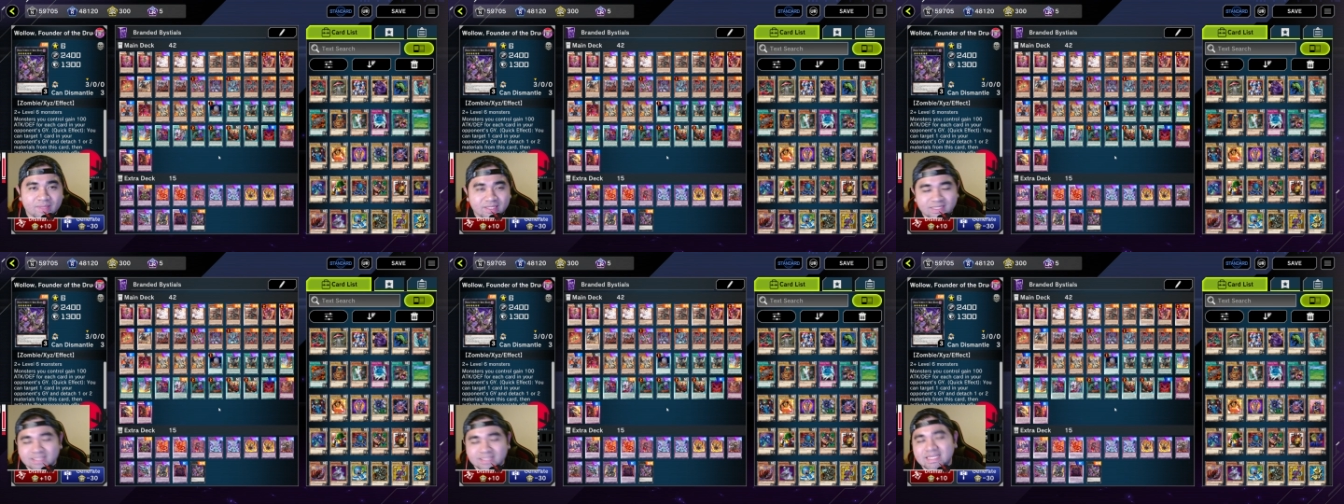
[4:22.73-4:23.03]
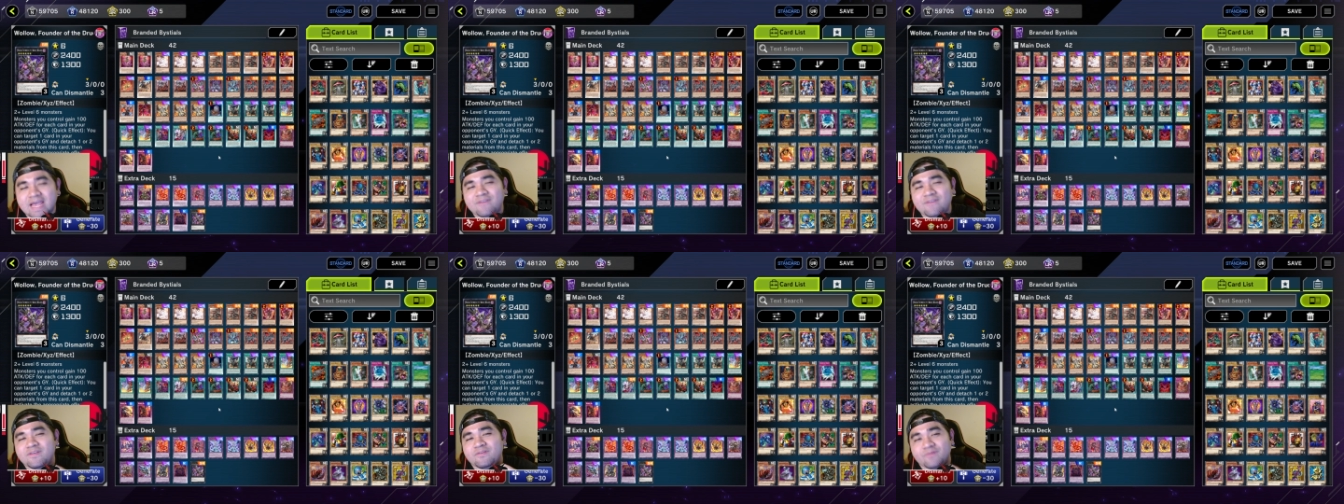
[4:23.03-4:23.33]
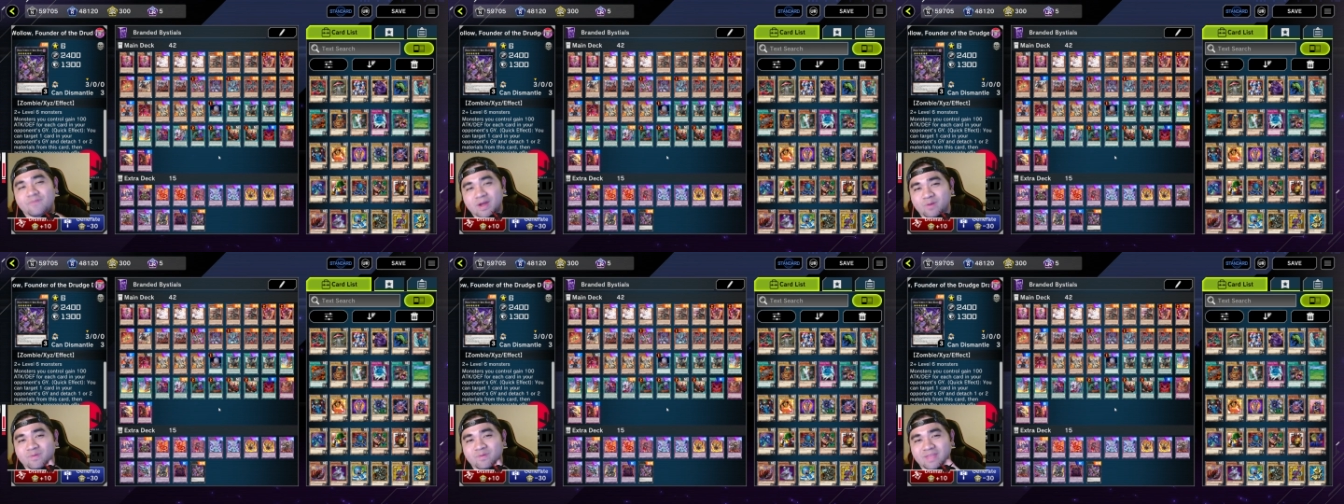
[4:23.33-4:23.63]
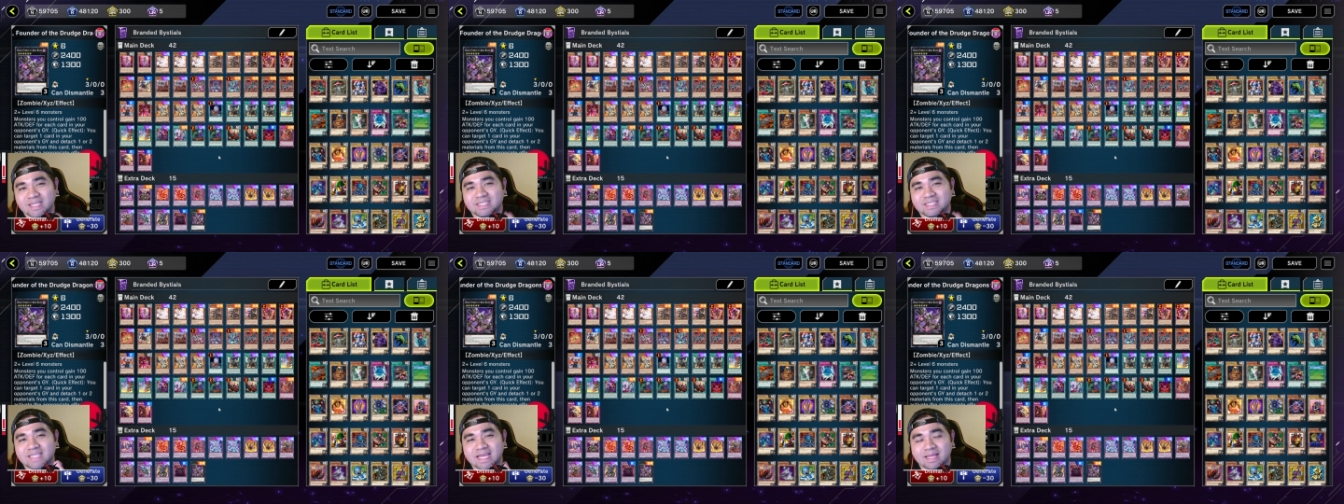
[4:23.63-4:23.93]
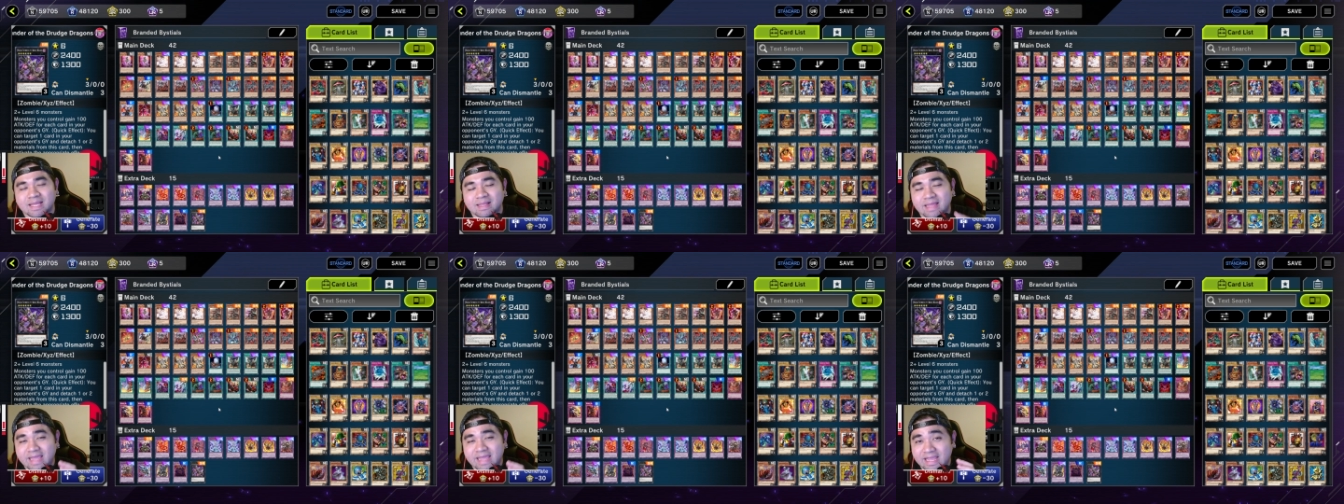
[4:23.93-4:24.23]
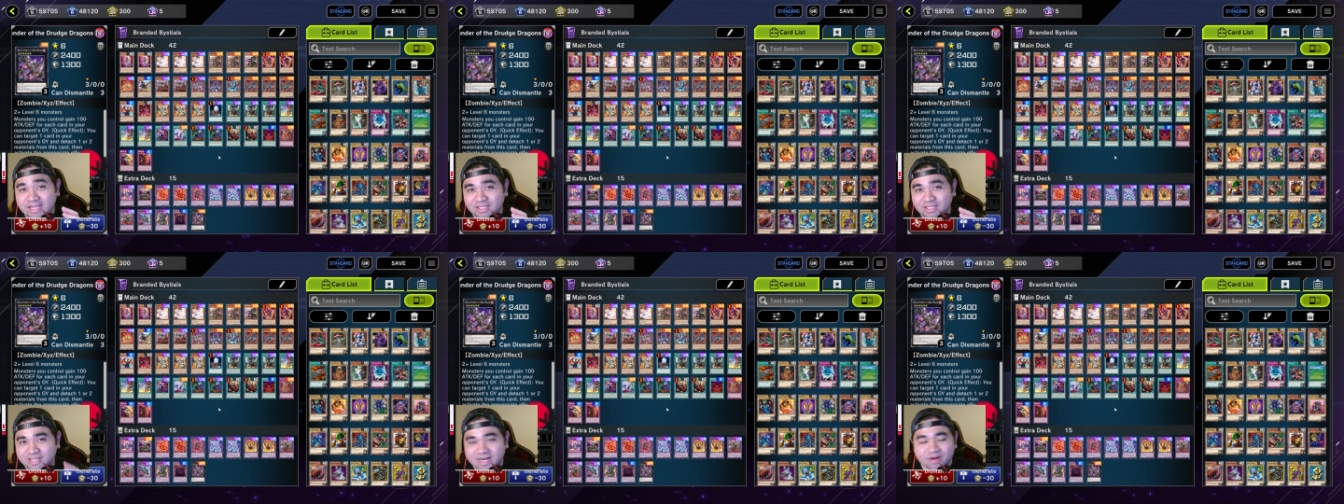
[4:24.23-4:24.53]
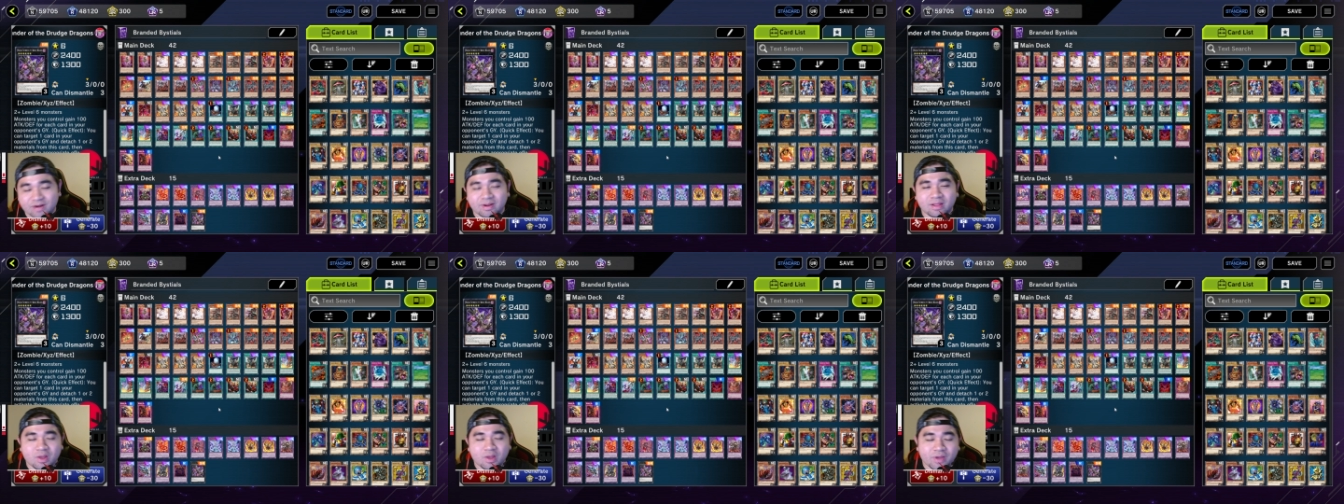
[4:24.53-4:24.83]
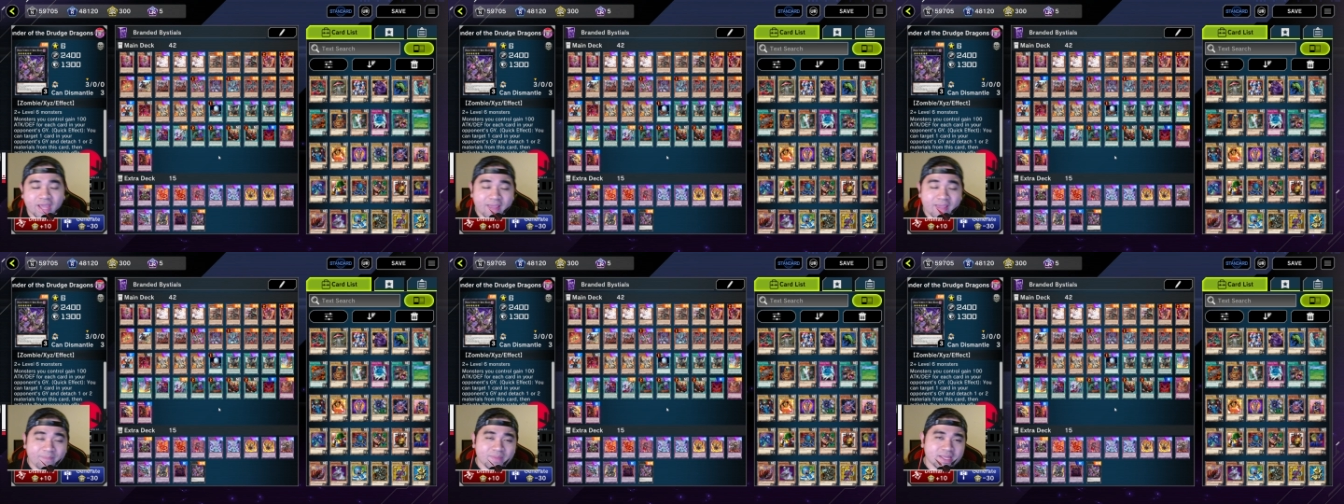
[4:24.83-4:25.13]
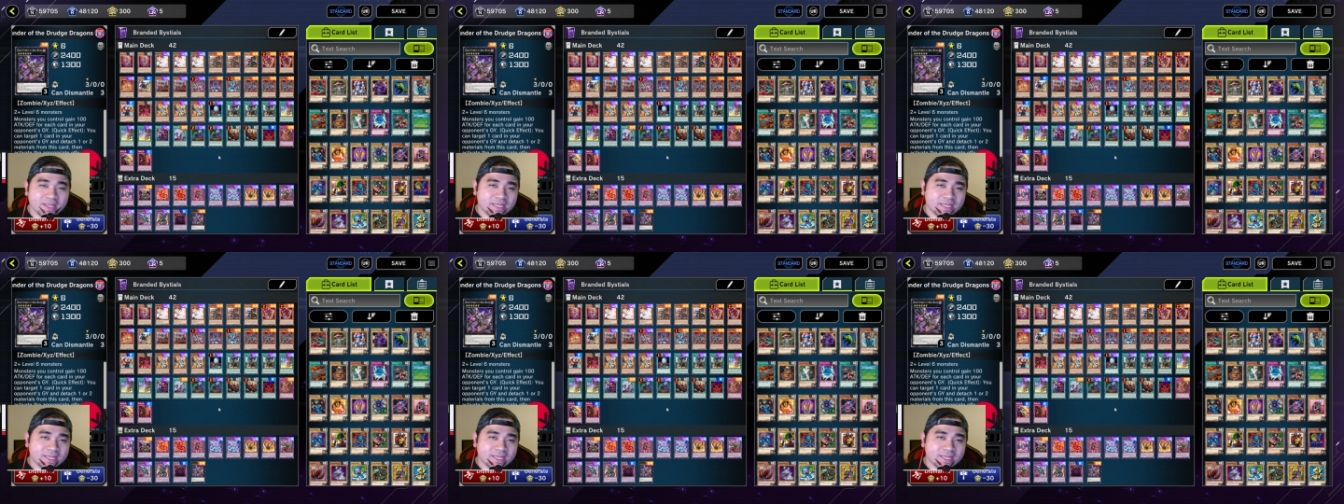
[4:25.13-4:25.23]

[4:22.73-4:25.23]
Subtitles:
Just having fun with this deck in general, okay?